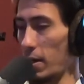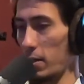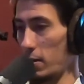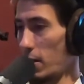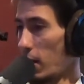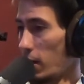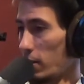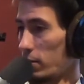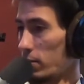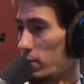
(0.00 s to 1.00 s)

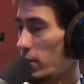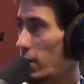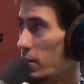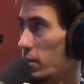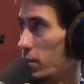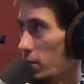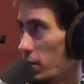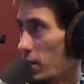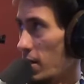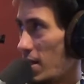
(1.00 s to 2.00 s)
if I could just do
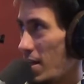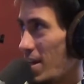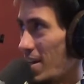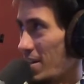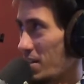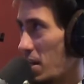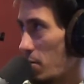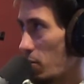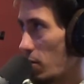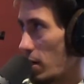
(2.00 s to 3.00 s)
an
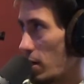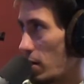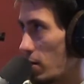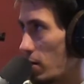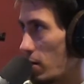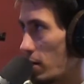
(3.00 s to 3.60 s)
example right now.